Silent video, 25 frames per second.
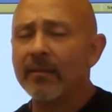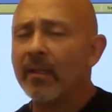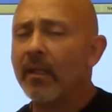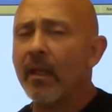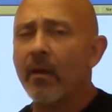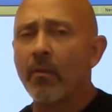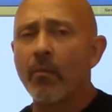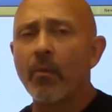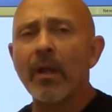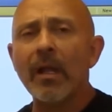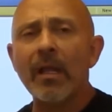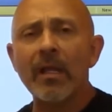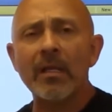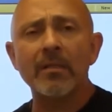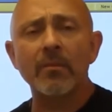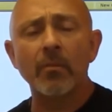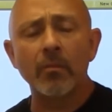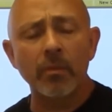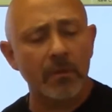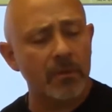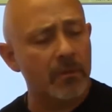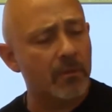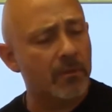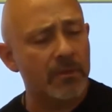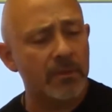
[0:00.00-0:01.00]

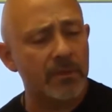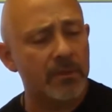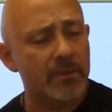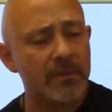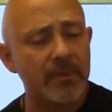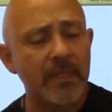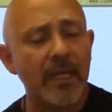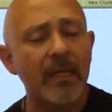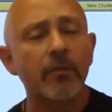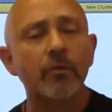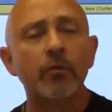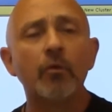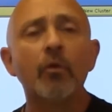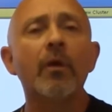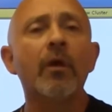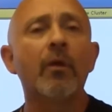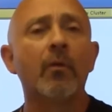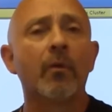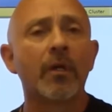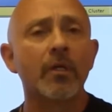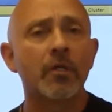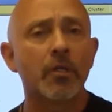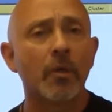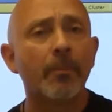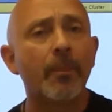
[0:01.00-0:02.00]
it's not doing
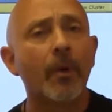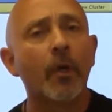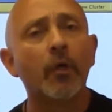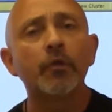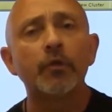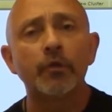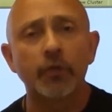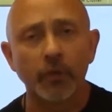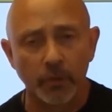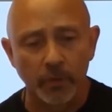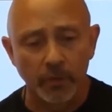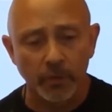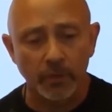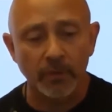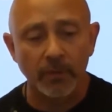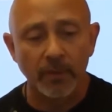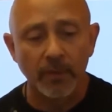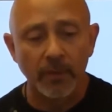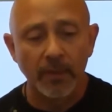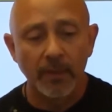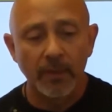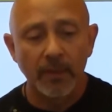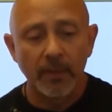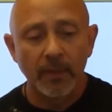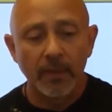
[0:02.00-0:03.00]
what it's supposed to do.
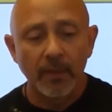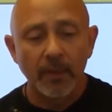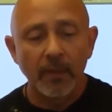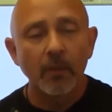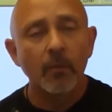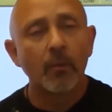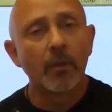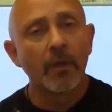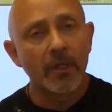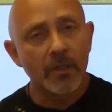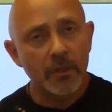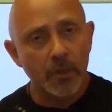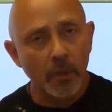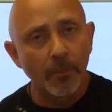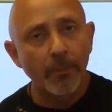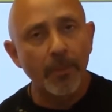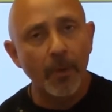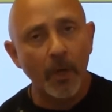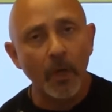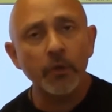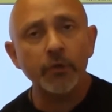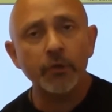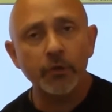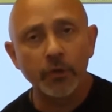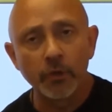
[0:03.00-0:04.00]
What it's
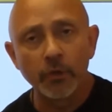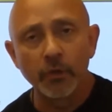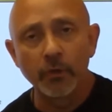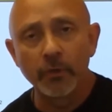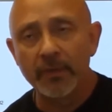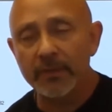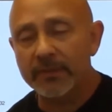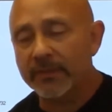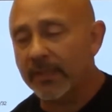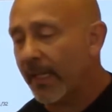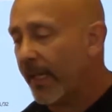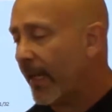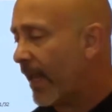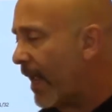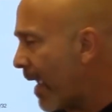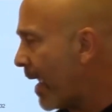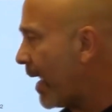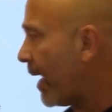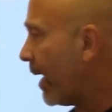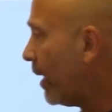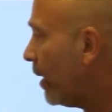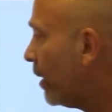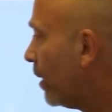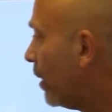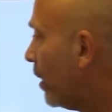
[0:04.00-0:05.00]
supposed to do is say, hey,